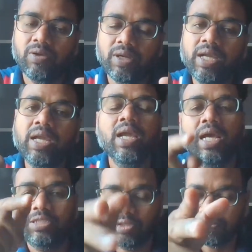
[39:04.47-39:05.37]
Okay,
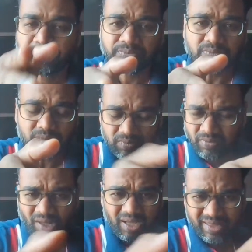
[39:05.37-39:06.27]
so
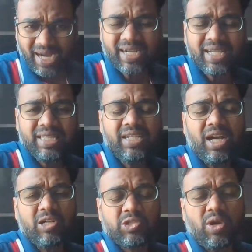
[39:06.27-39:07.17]
that I think
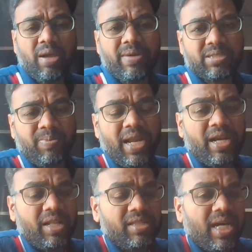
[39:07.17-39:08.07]
also have
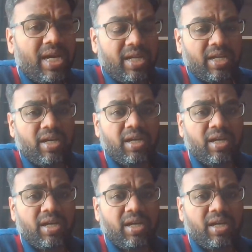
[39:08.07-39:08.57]
explained in that